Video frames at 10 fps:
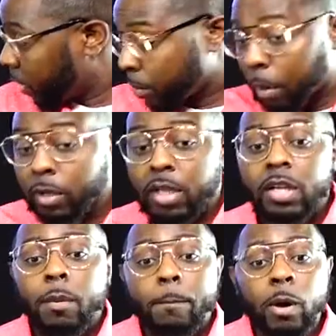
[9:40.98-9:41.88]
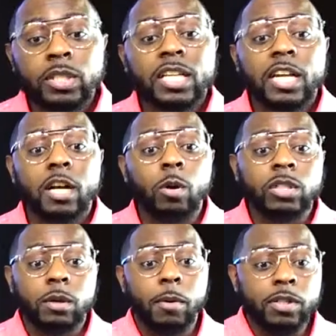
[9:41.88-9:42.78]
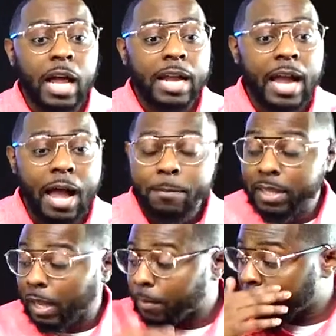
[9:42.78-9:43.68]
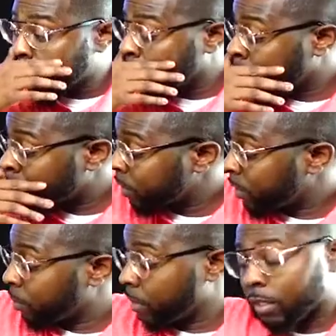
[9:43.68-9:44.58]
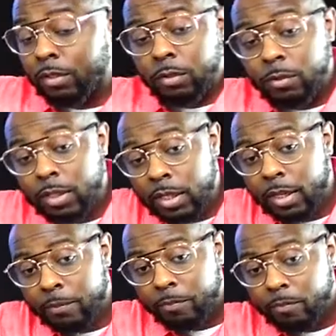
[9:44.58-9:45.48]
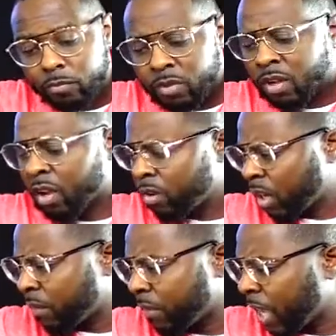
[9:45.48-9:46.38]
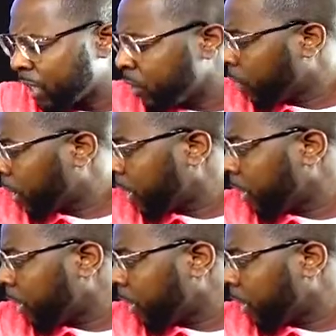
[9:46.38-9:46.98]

Mo- Moses could go to the Most High God and be like, man, look, this is what the dude did. Oh, no, for that, you want to